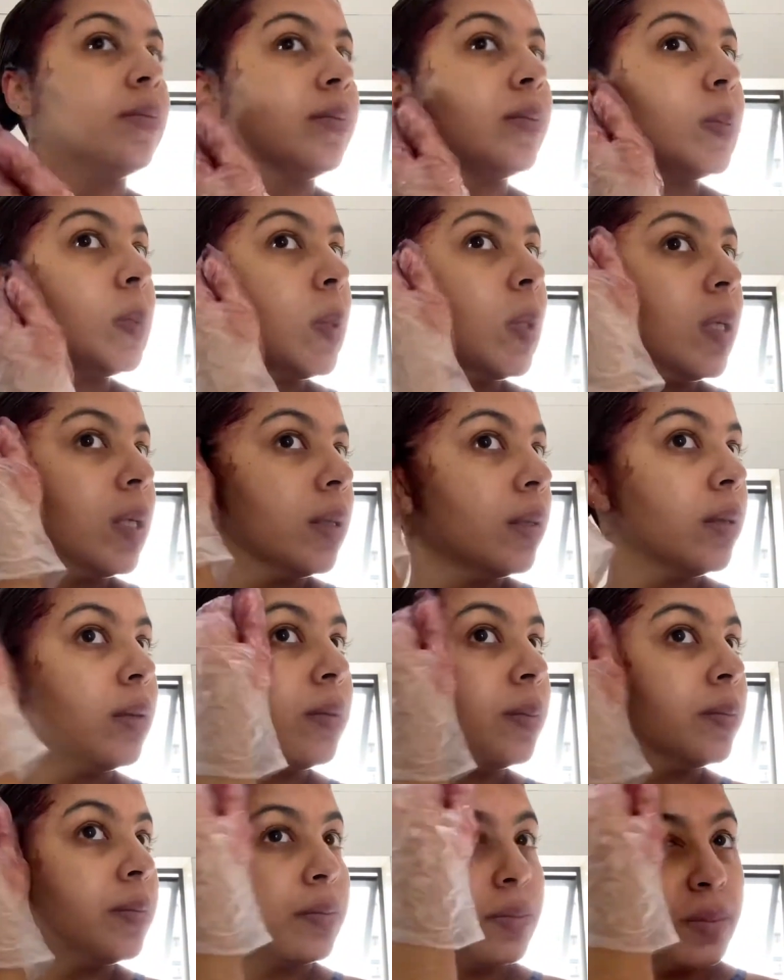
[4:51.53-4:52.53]
At this
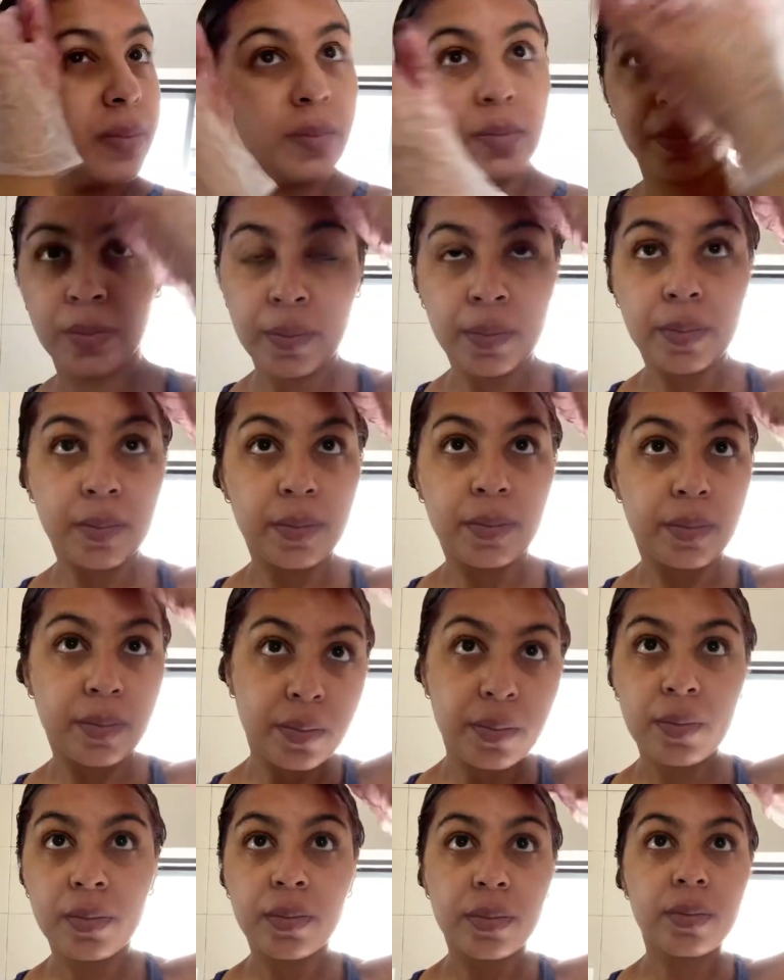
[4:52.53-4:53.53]
point, I was just doing the
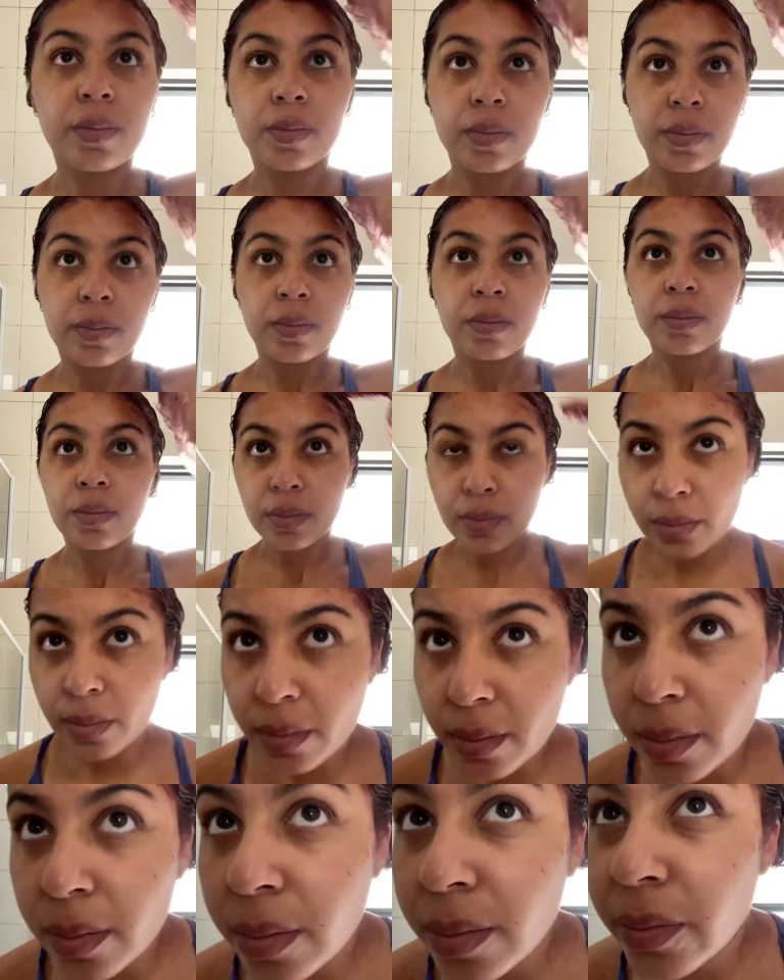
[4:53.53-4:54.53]
final
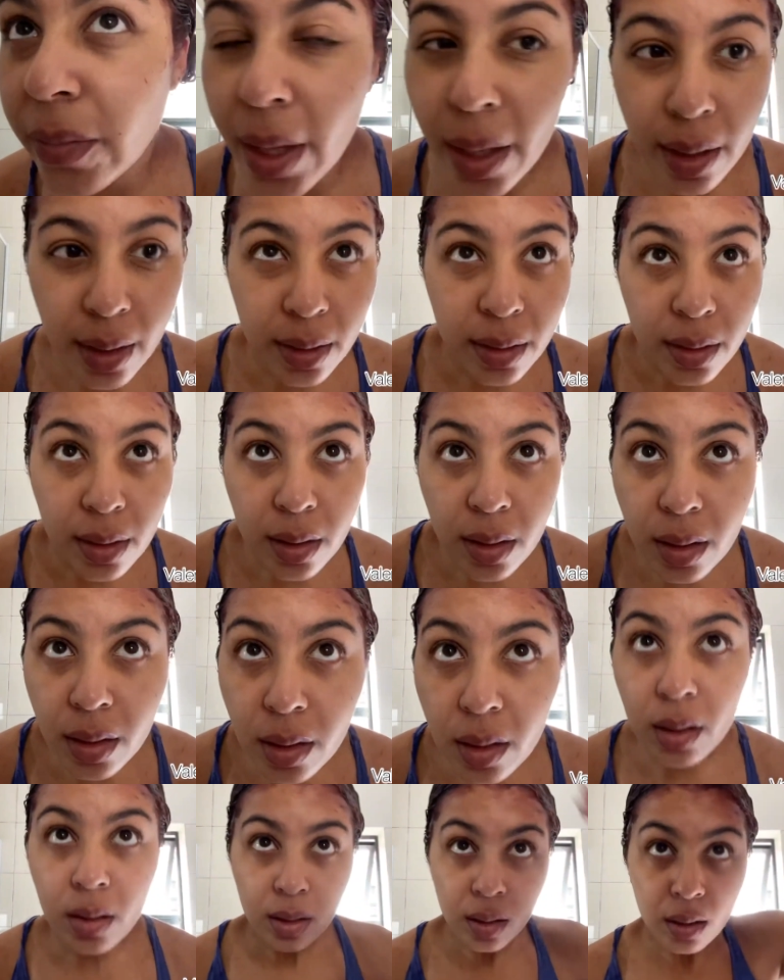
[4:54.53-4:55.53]
touch-ups just to make sure that I
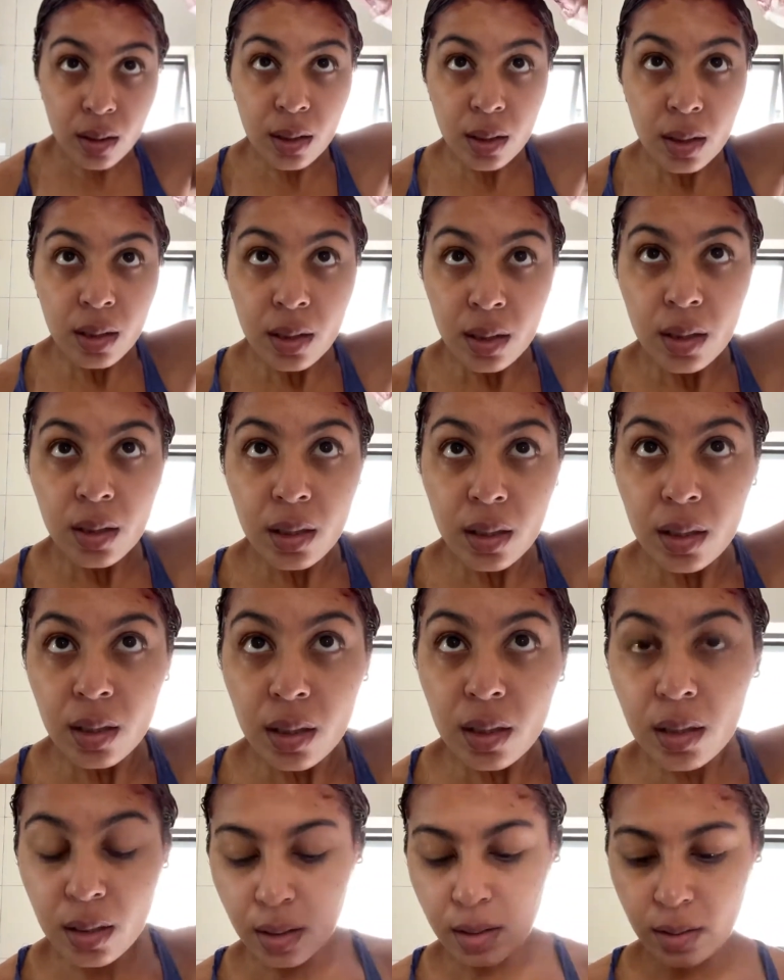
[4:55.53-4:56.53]
haven't missed an awkward
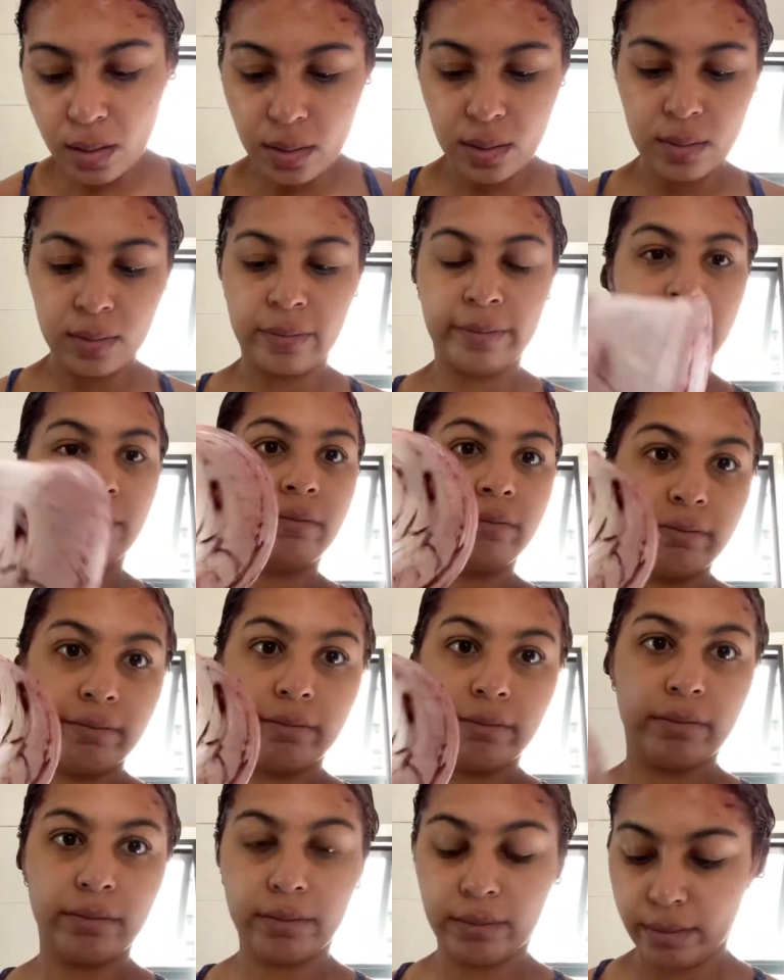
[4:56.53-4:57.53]
spot in the front,
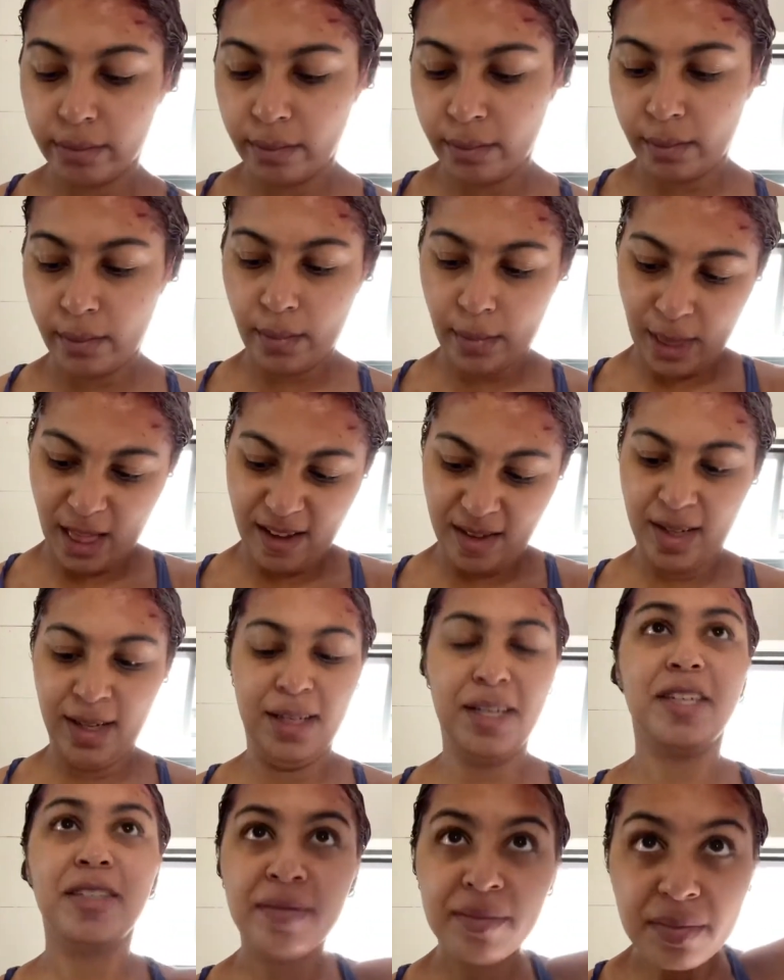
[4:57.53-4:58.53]
because the spot
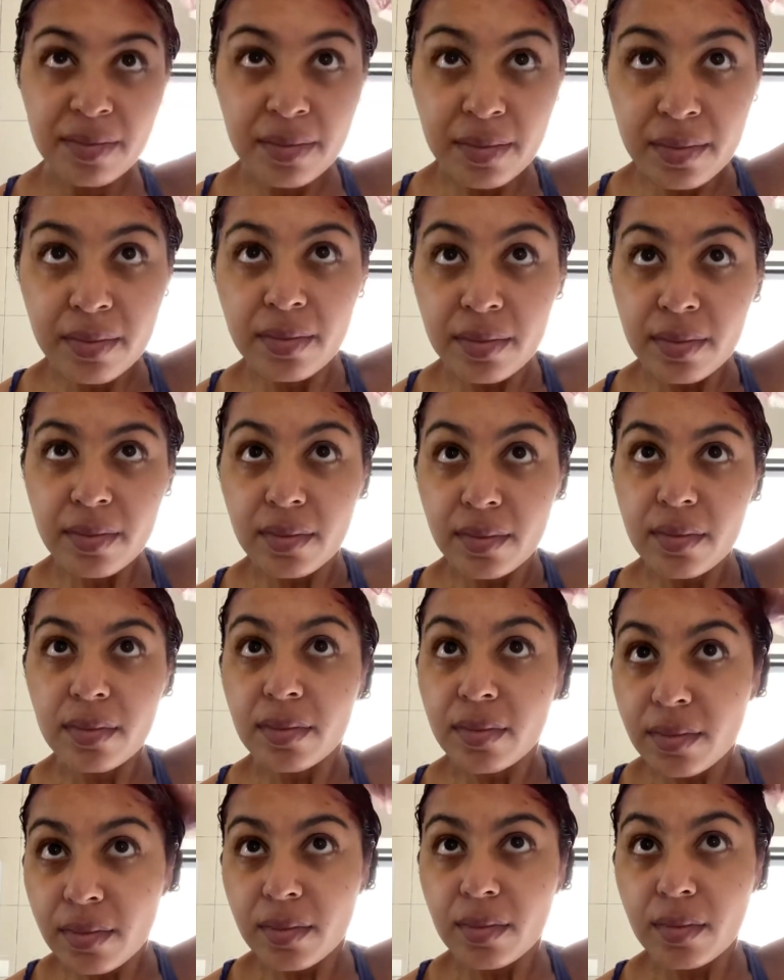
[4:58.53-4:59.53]
is what I see and what I
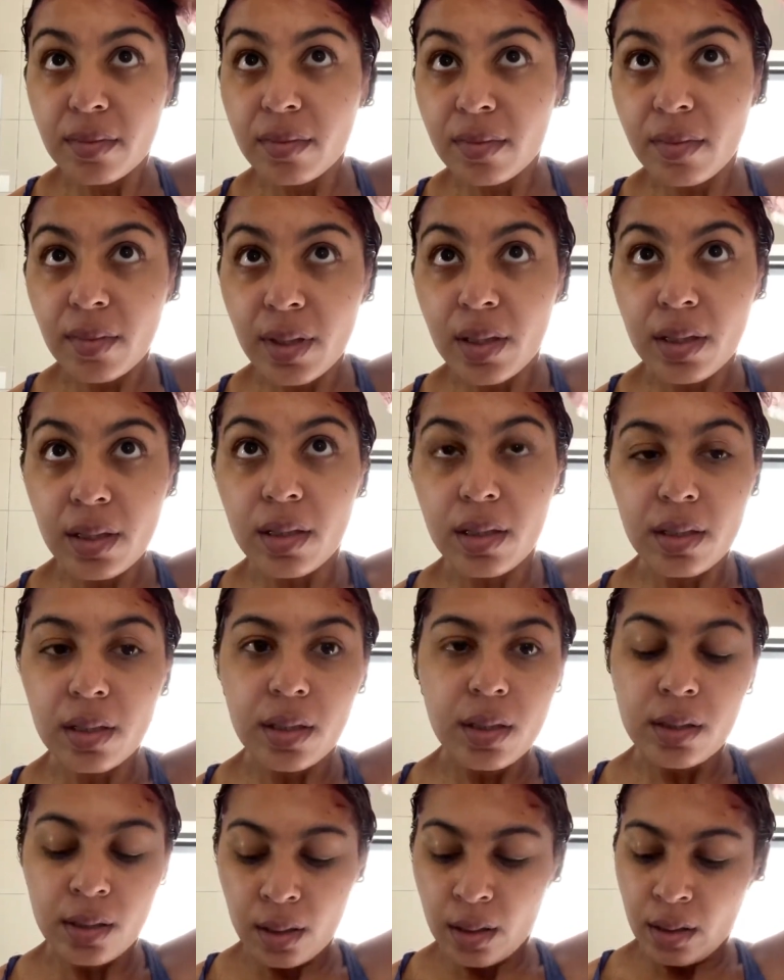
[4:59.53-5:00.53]
feel like most people
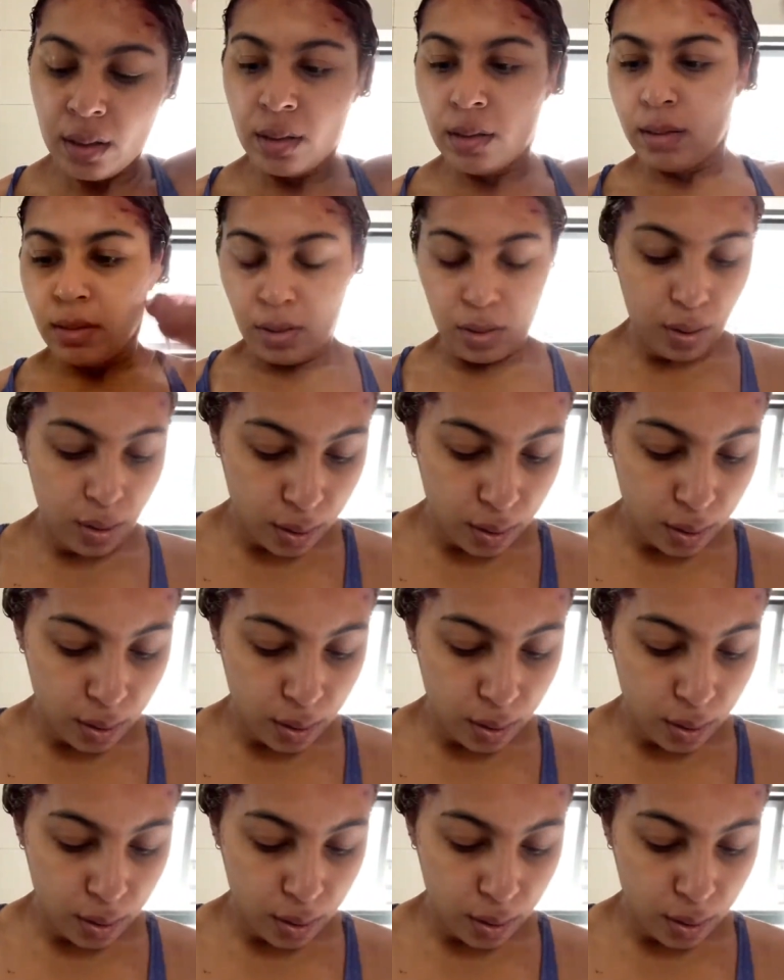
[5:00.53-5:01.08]
will see too.